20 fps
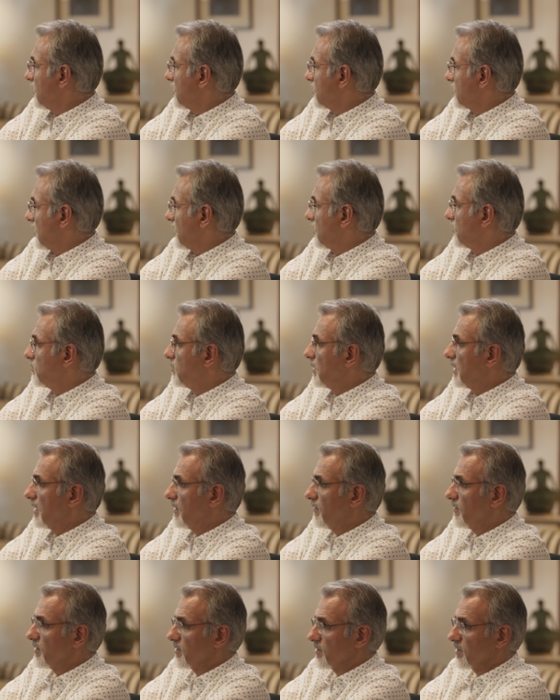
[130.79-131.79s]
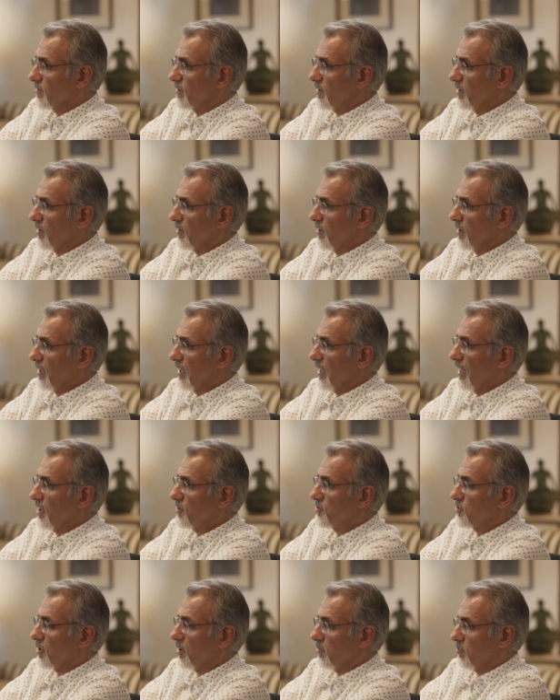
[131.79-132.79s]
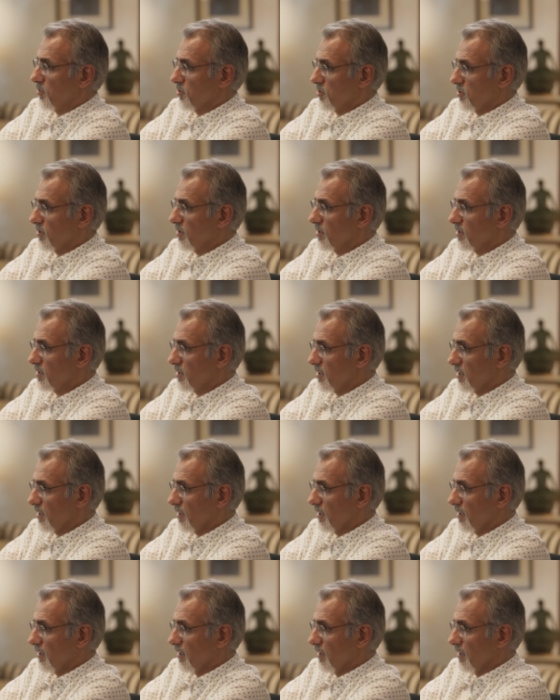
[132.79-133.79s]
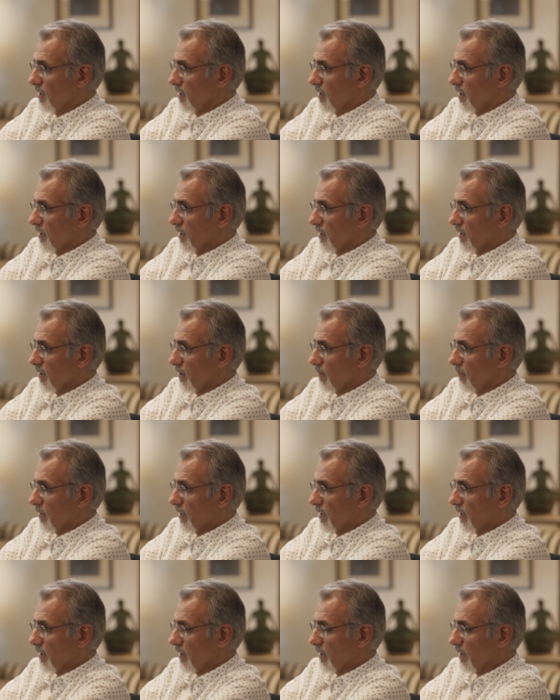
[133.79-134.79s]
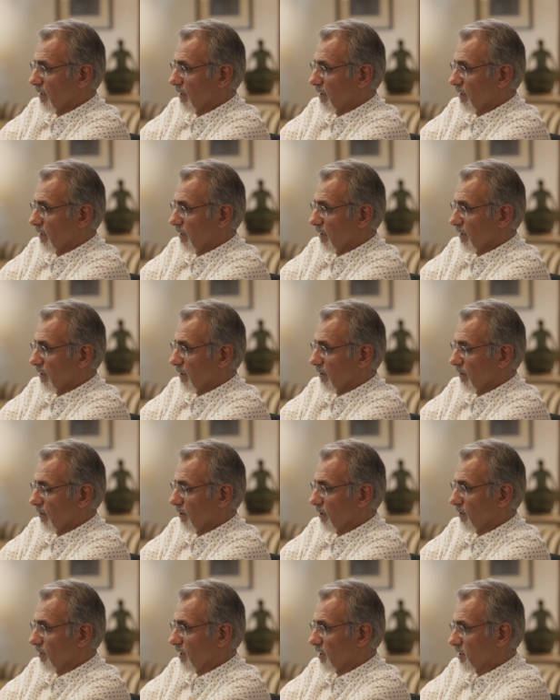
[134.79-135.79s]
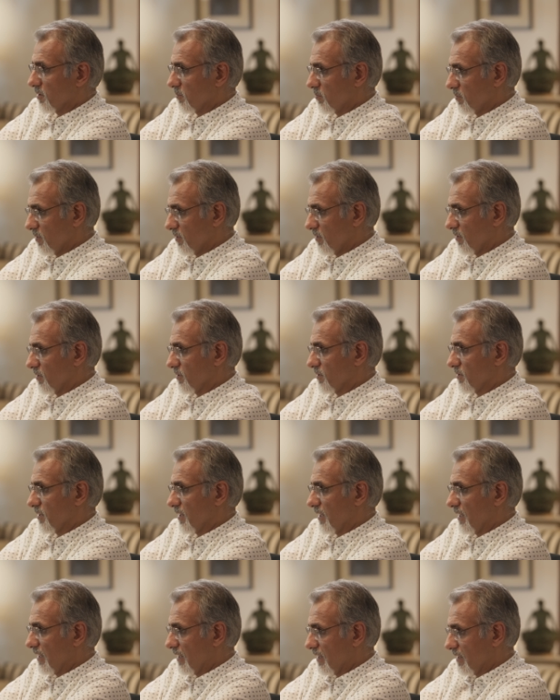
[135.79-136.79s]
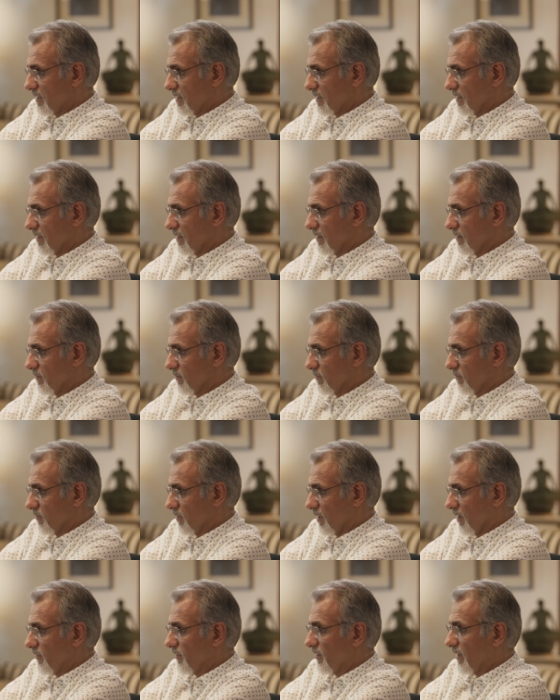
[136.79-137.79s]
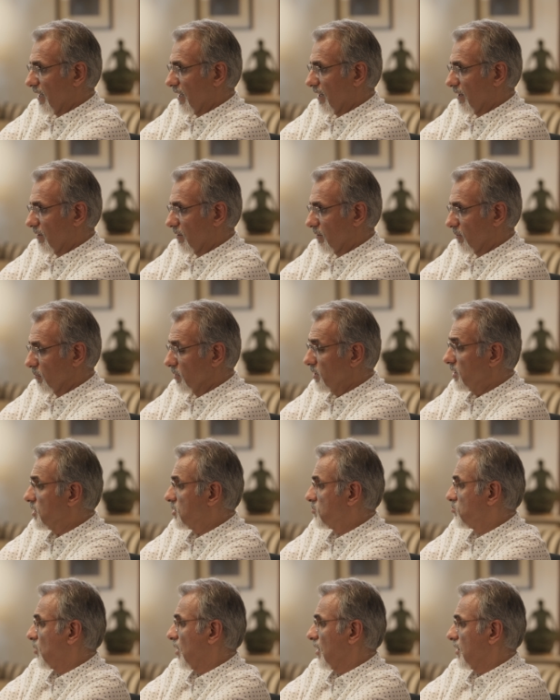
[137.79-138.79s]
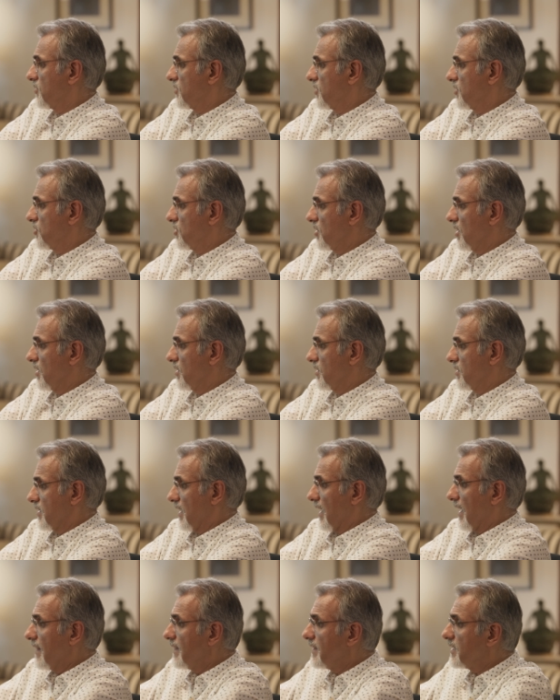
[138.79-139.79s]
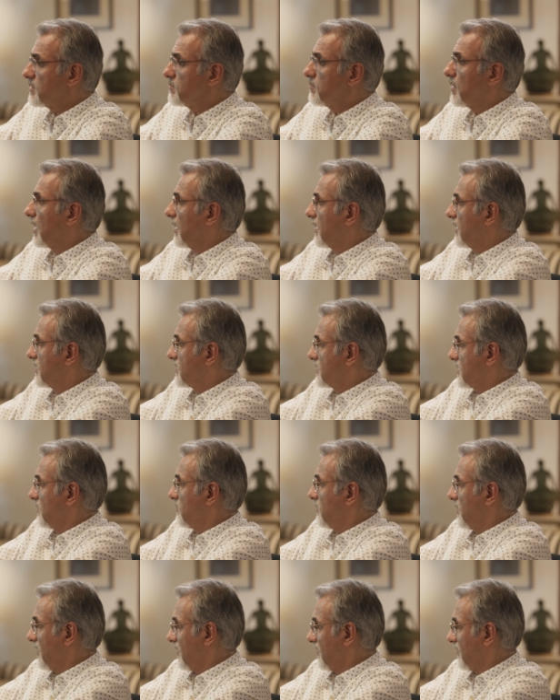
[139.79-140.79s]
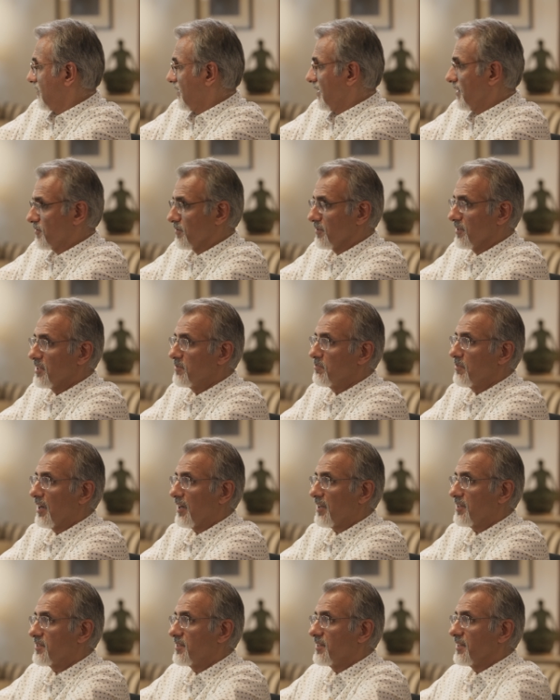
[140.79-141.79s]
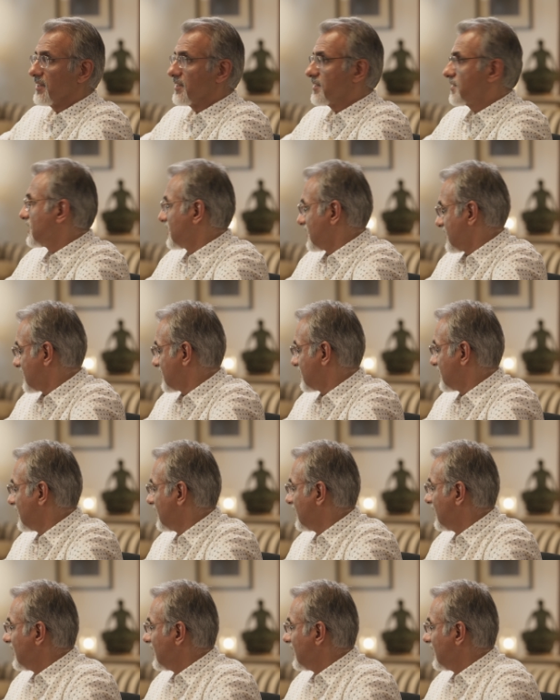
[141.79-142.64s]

So I do believe there's a large opportunity where a lot of entrepreneurs in India who have got that with these policy changes and these markets coming in, right? So these markets do not exist.